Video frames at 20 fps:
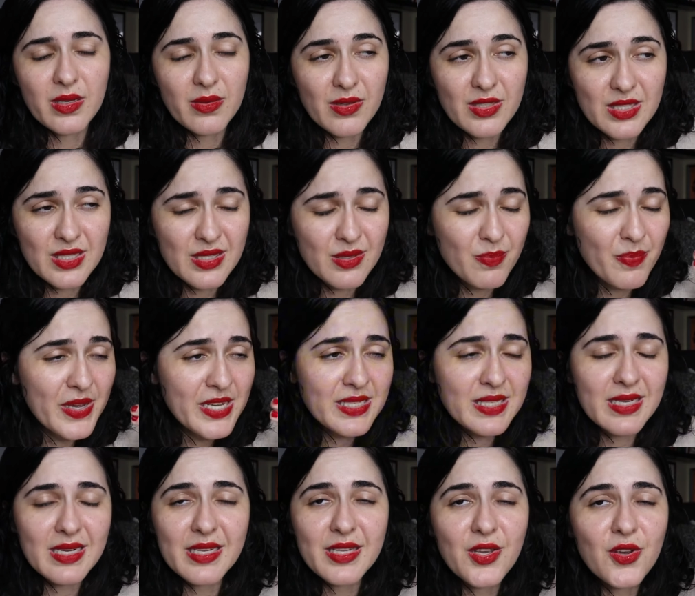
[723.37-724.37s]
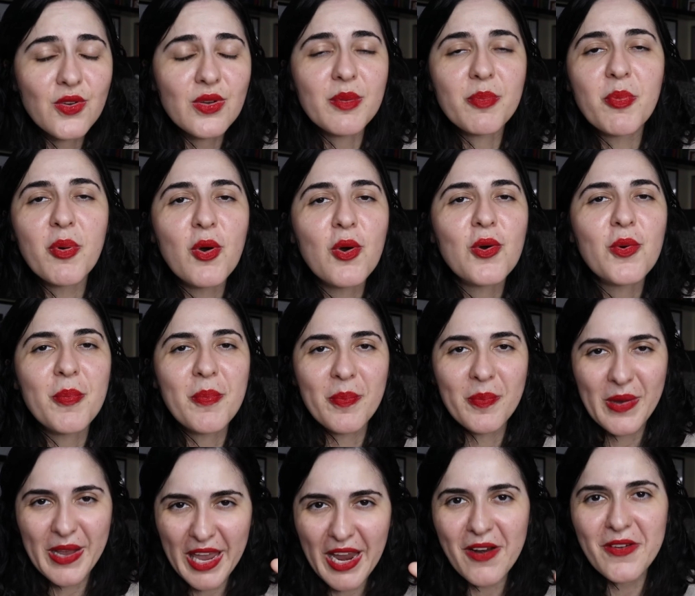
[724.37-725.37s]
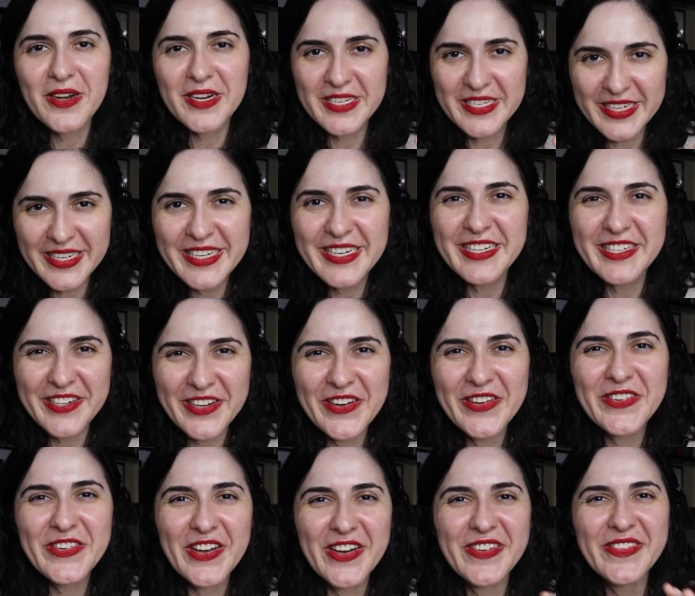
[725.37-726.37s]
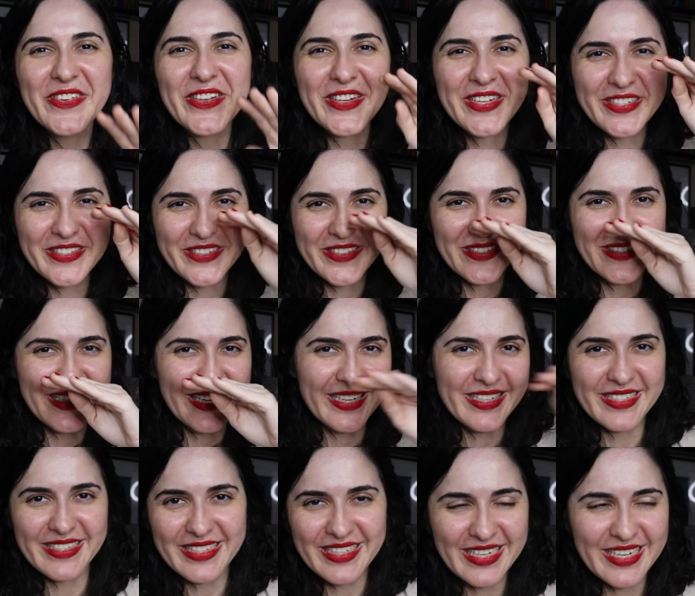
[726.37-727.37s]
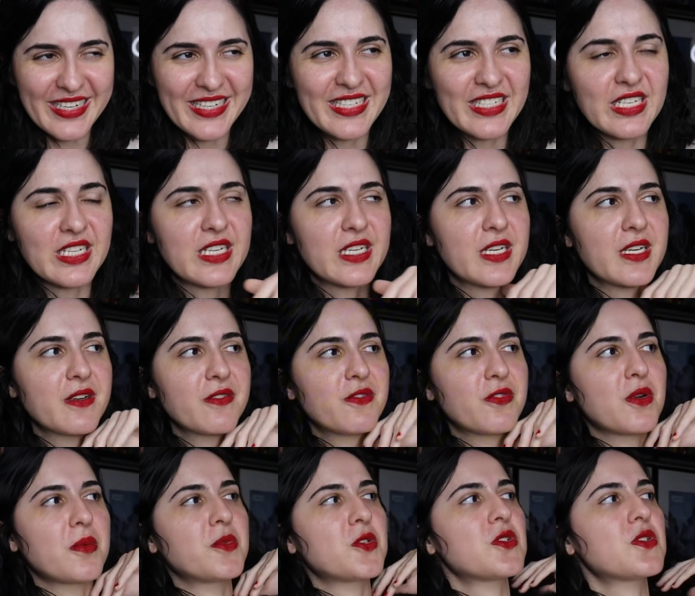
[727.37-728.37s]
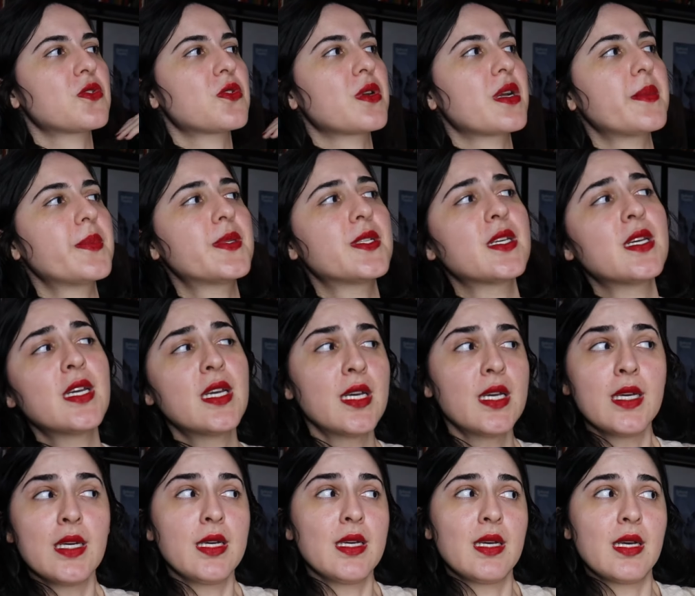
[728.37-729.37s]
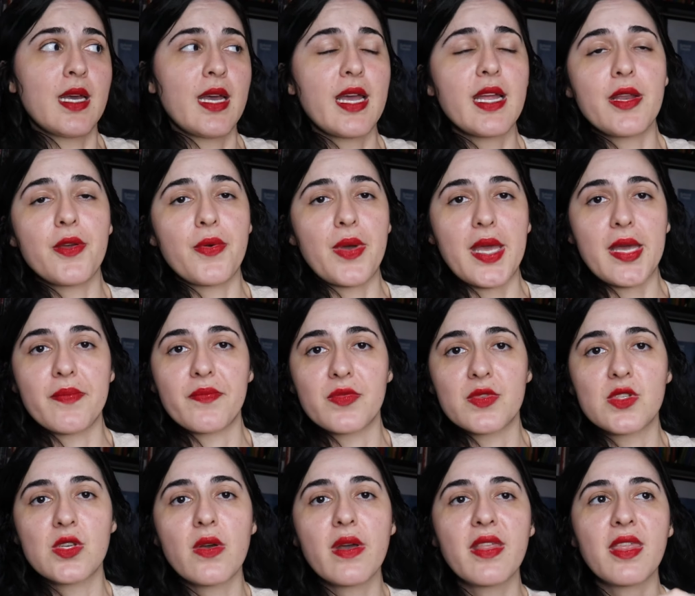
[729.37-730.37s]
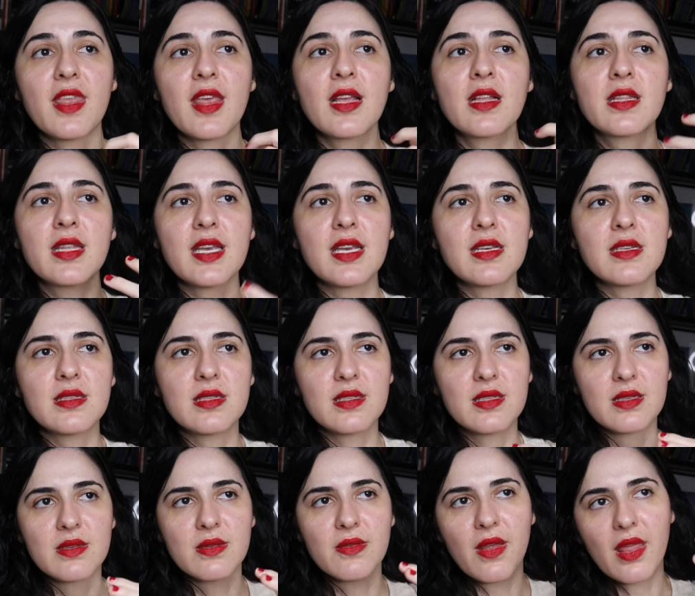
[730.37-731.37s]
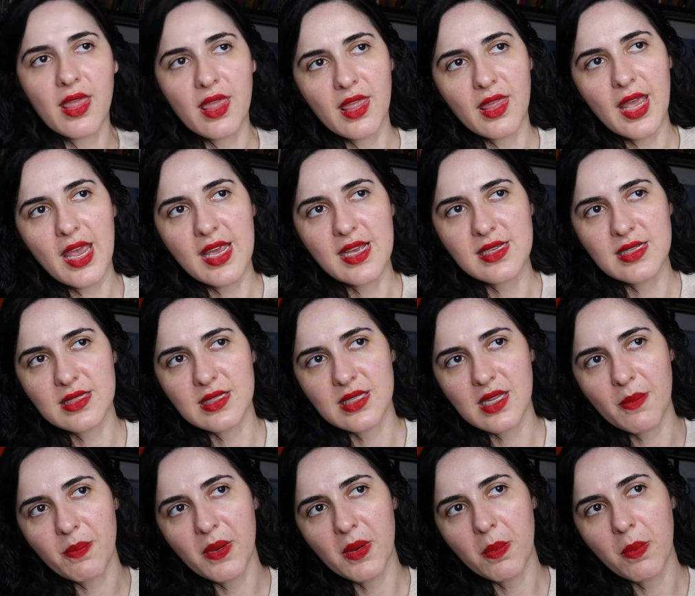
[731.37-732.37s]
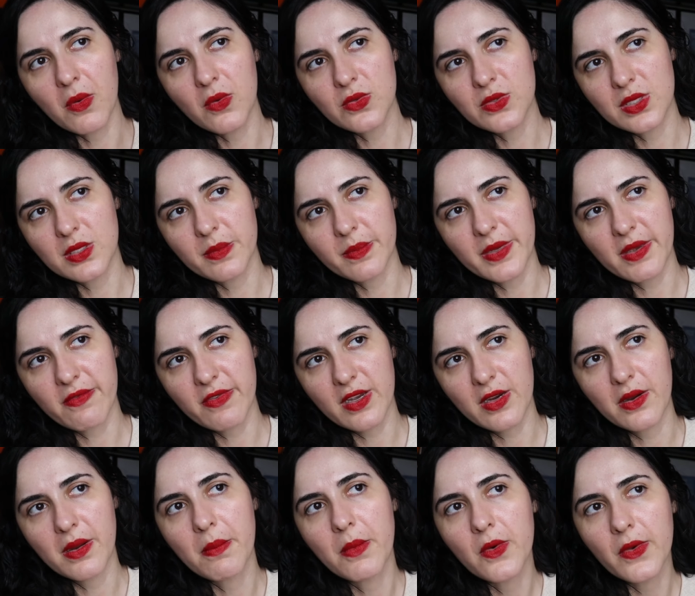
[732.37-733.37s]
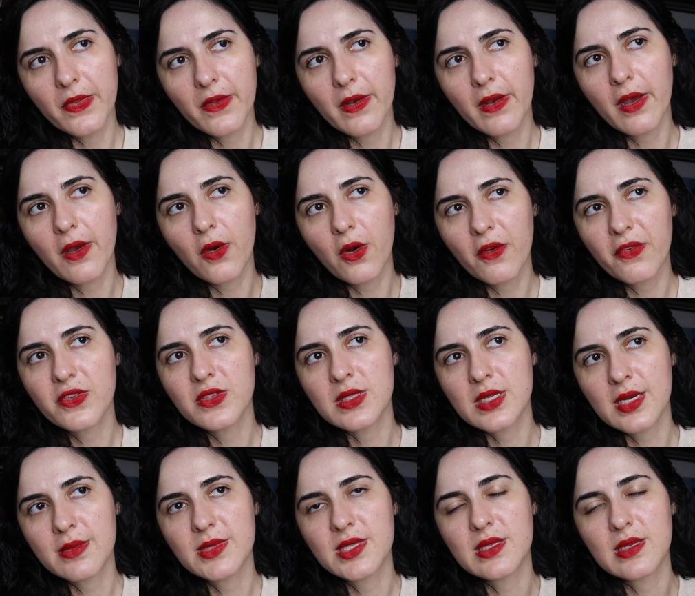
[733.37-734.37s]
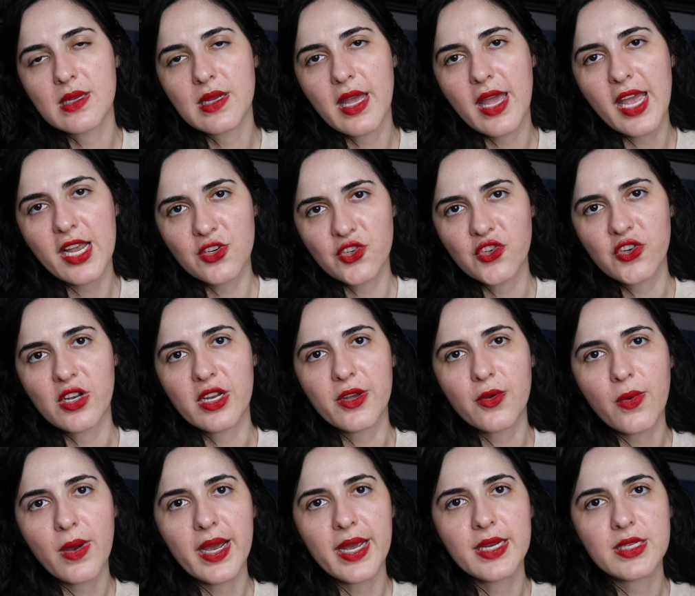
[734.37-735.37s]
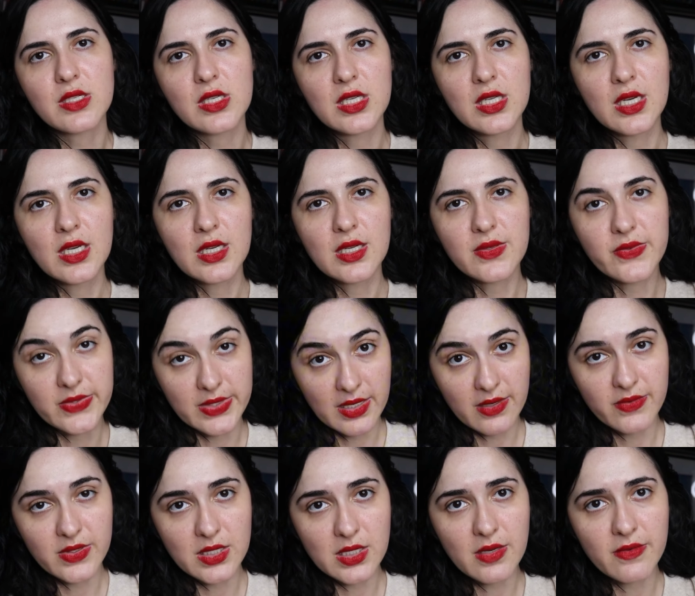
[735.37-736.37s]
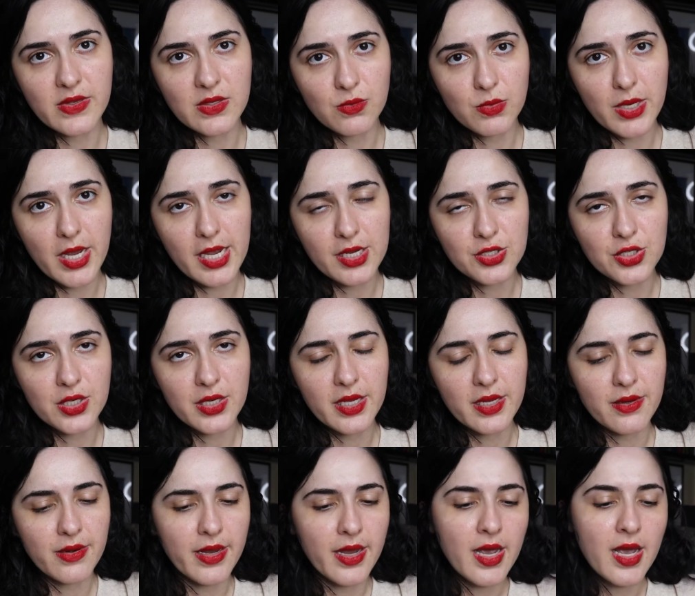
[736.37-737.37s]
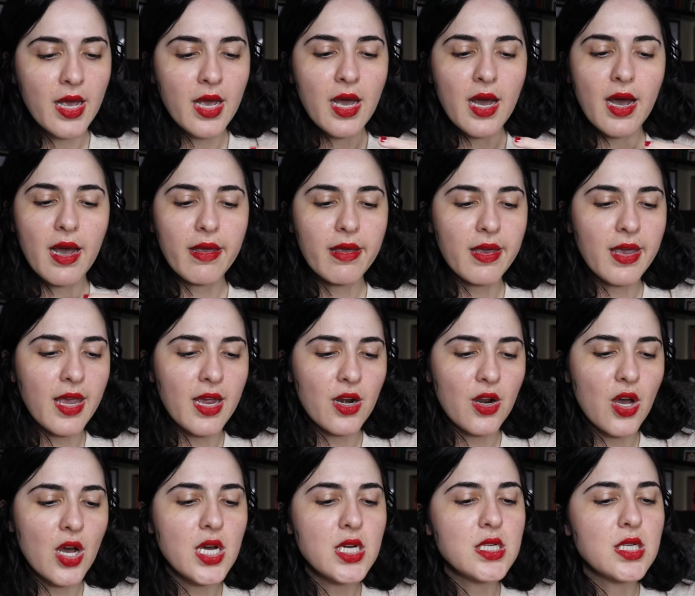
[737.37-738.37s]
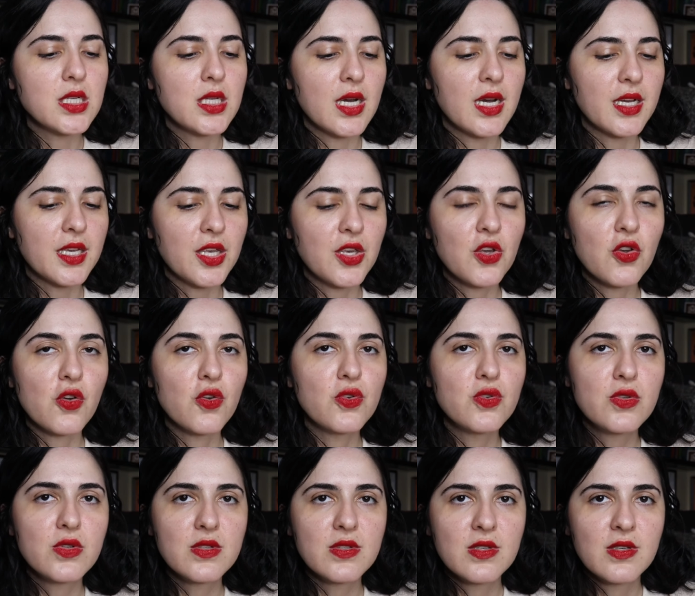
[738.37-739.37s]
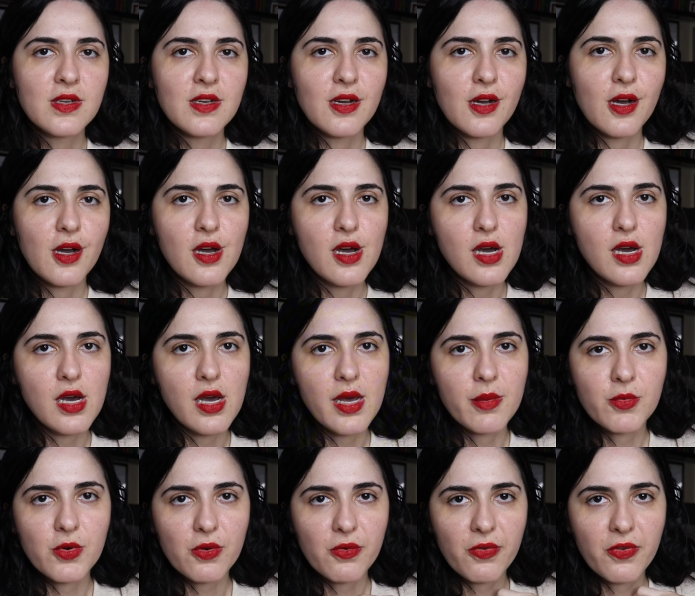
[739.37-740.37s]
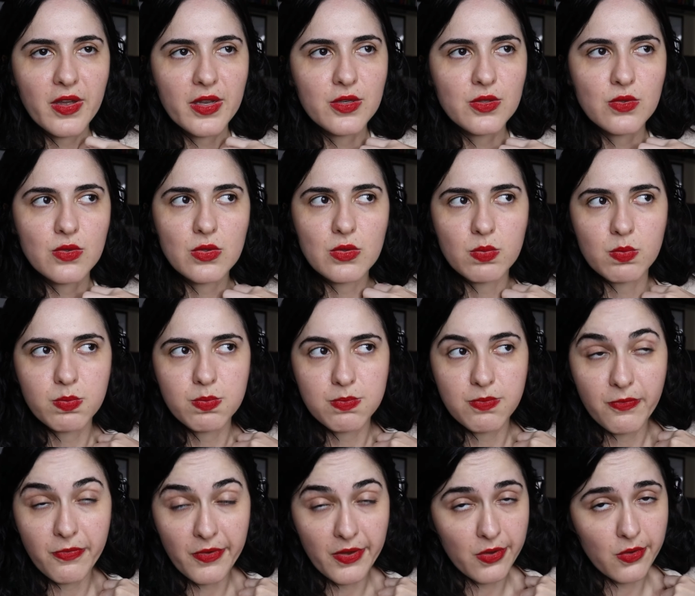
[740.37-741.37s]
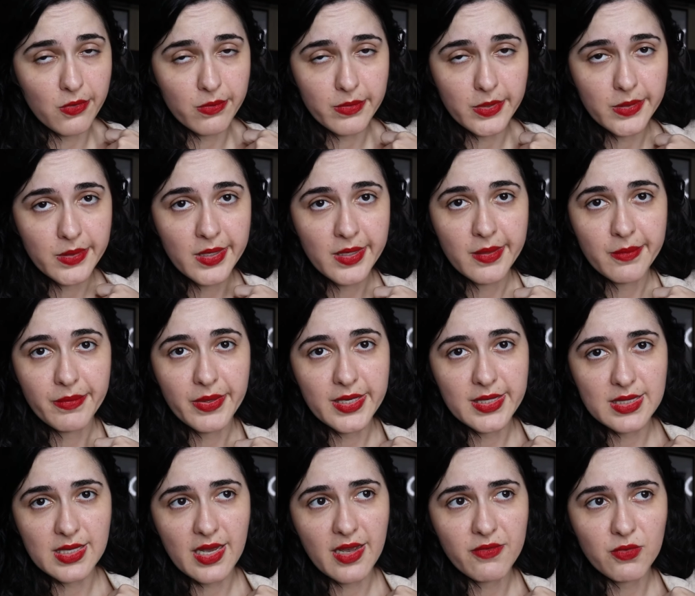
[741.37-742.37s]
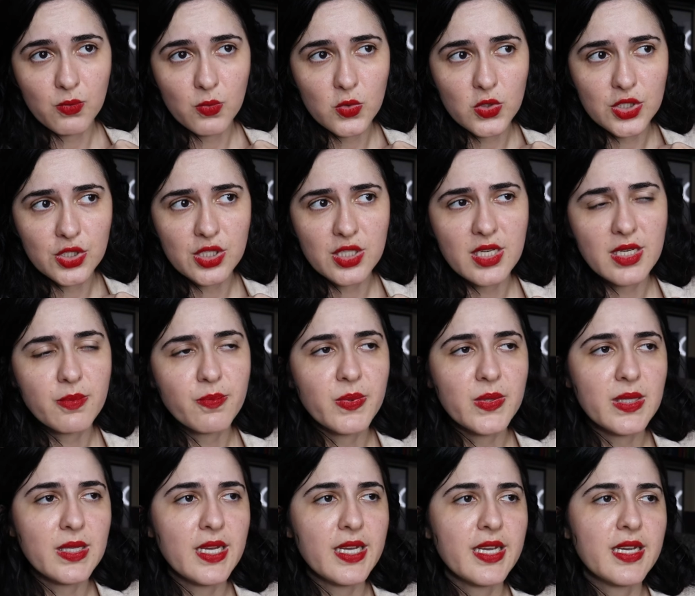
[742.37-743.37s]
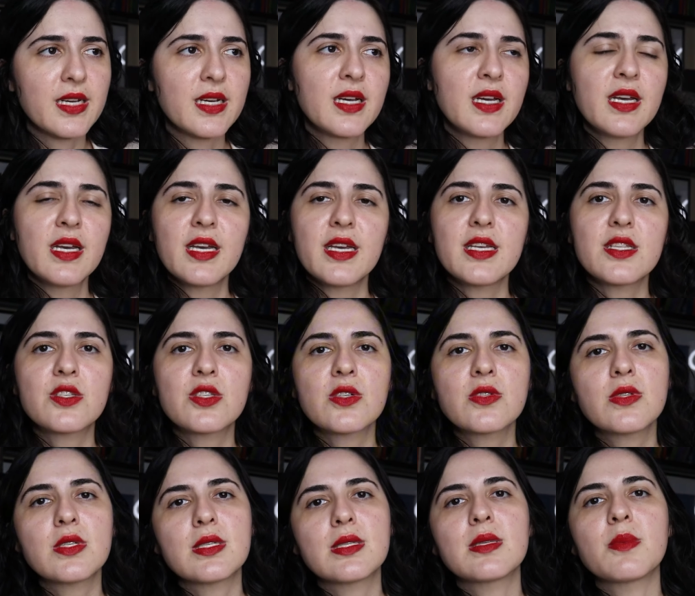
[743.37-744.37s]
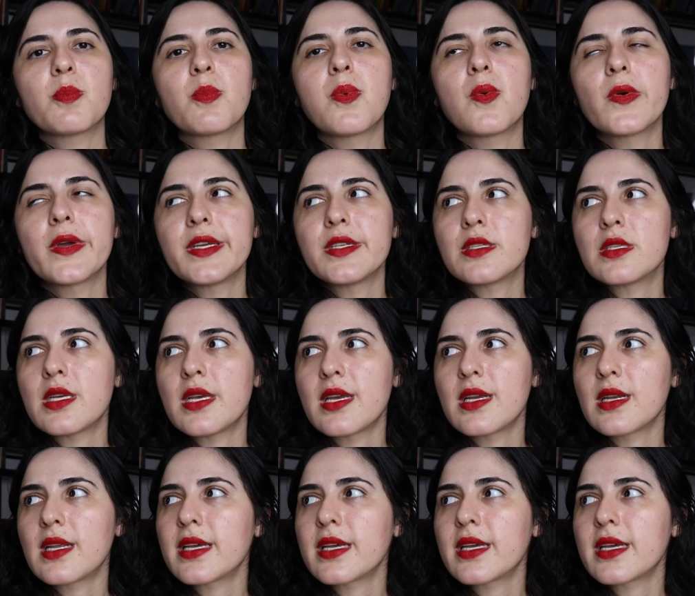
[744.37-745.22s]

It's basically the only poor character in the whole novel, and you kind of cut her from your script. Anyway, so I think these things that purport to be very modern are oftentimes actually quite conservative and reactionary. I cannot accuse Emerald Fennell's film because I haven't watched it, but like it's so disappointing.